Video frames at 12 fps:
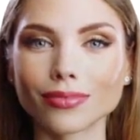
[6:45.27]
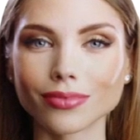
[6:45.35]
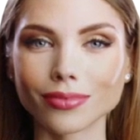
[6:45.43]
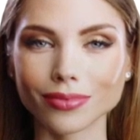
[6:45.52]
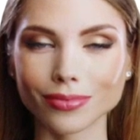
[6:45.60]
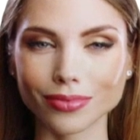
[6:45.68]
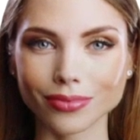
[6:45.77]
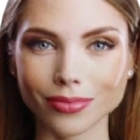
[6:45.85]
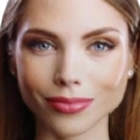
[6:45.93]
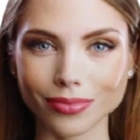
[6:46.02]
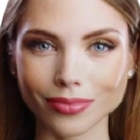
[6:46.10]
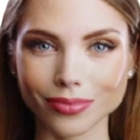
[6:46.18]

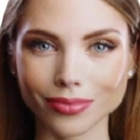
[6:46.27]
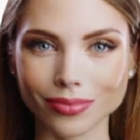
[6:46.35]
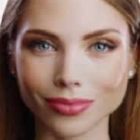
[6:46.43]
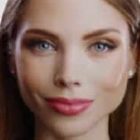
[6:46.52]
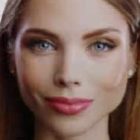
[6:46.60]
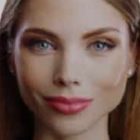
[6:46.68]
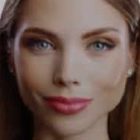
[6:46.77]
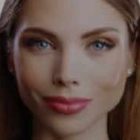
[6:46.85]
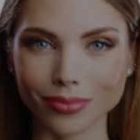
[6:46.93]
Nobody speaks.